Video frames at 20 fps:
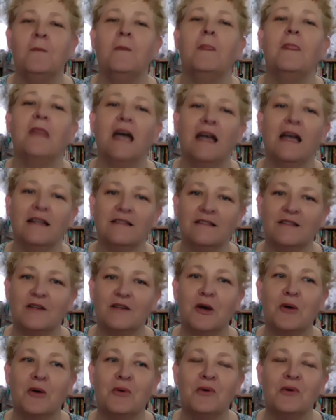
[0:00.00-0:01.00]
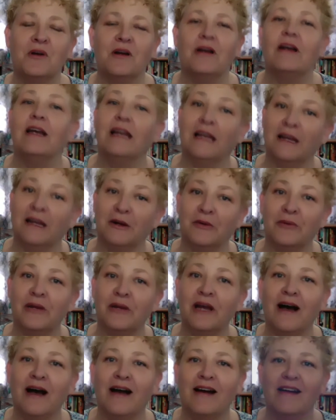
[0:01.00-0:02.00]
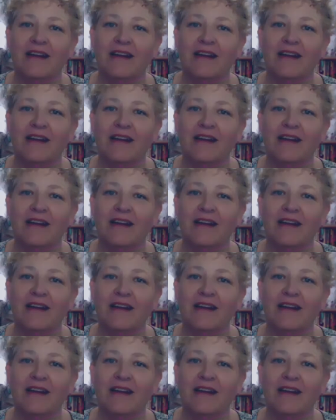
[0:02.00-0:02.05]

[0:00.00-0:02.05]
And so here we are